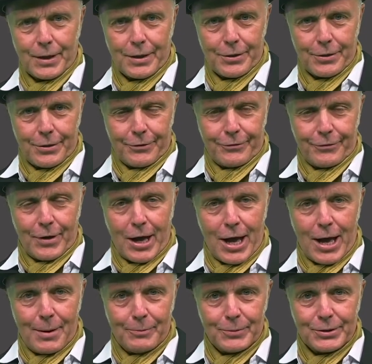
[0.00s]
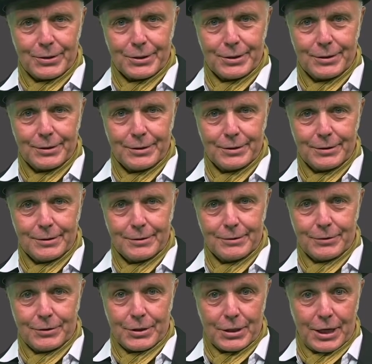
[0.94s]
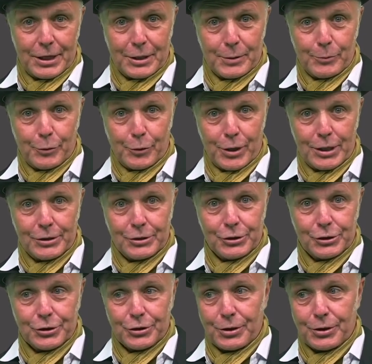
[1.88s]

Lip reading: The farms, the iron bridge,